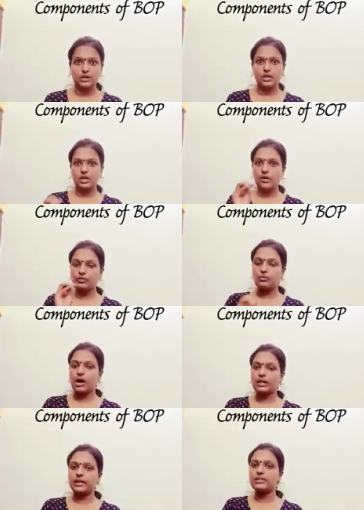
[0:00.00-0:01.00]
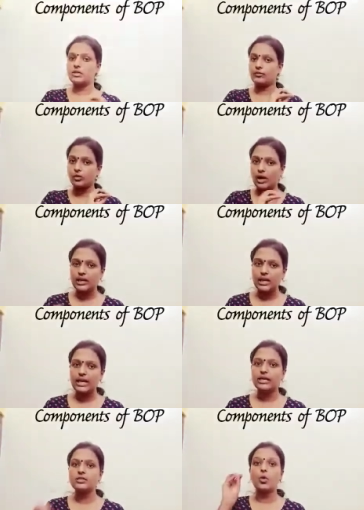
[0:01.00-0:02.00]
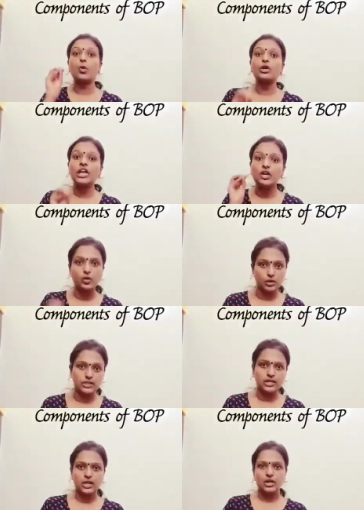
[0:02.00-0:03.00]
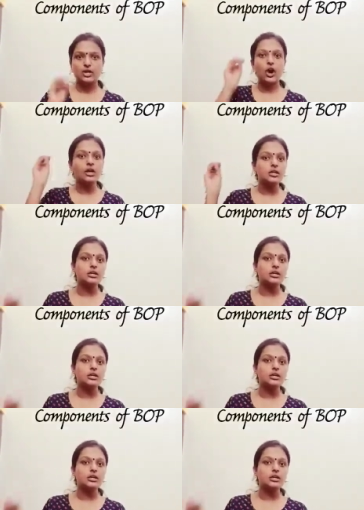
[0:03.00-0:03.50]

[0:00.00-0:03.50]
You have to mark it, you have to underline it, only goods, not